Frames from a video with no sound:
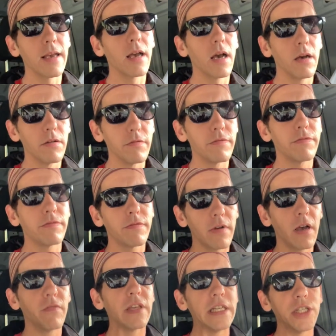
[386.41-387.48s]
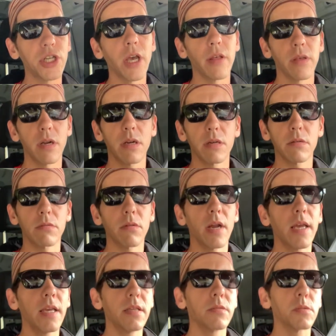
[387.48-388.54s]
of each other,
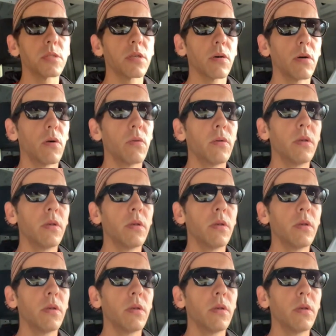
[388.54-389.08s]
right? So